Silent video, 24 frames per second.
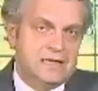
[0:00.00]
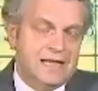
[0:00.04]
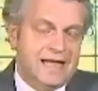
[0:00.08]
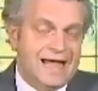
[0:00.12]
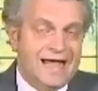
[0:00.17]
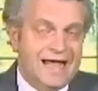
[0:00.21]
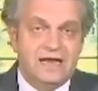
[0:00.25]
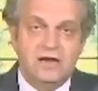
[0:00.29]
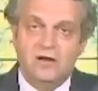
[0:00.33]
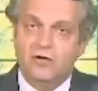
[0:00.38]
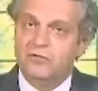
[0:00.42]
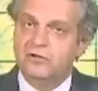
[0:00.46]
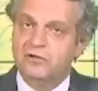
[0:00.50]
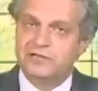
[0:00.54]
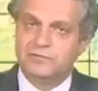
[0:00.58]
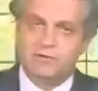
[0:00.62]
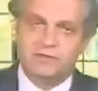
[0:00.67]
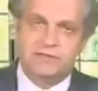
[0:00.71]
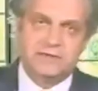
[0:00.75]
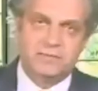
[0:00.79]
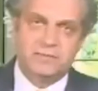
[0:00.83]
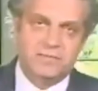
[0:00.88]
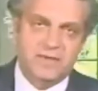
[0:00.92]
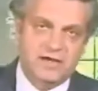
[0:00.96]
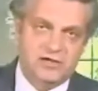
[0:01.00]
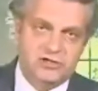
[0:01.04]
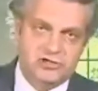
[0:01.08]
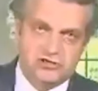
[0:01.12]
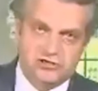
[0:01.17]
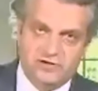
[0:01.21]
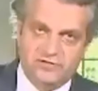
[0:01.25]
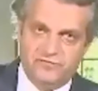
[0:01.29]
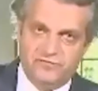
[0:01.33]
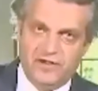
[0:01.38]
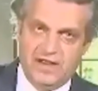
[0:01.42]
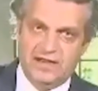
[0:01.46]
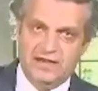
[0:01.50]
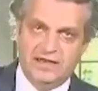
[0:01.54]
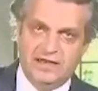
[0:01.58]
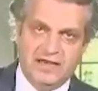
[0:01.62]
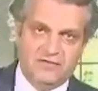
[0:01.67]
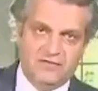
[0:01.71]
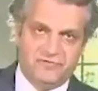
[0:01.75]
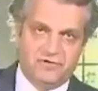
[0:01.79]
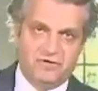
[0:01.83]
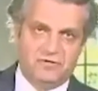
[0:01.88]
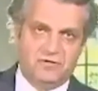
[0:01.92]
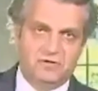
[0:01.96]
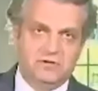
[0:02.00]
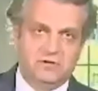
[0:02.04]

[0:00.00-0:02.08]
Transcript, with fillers: I know this was a major endeavor,